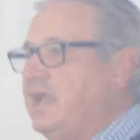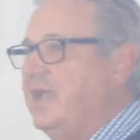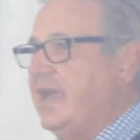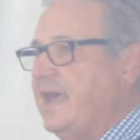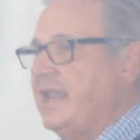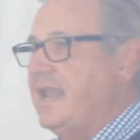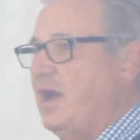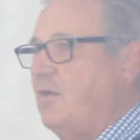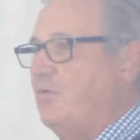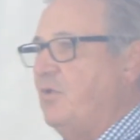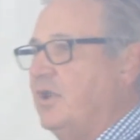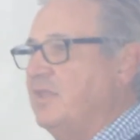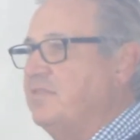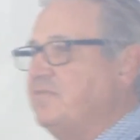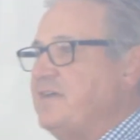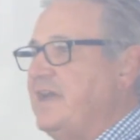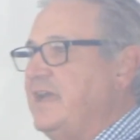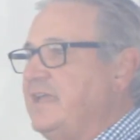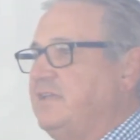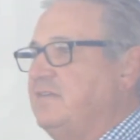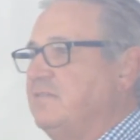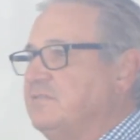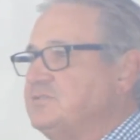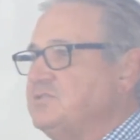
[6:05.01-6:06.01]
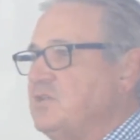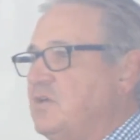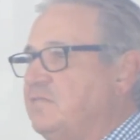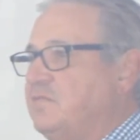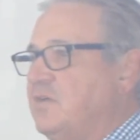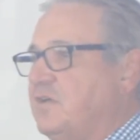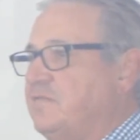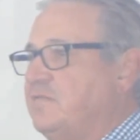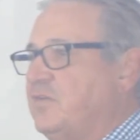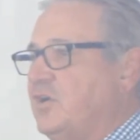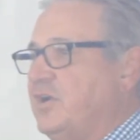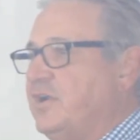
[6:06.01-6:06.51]
and I want to thank you so
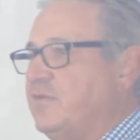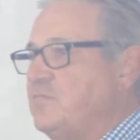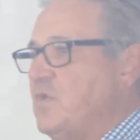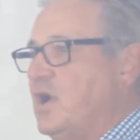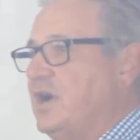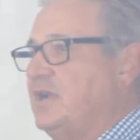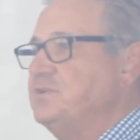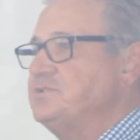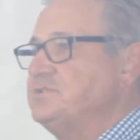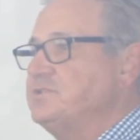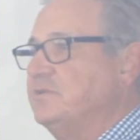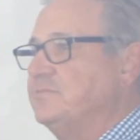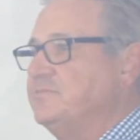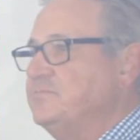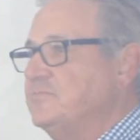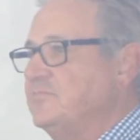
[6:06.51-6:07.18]
very, very much.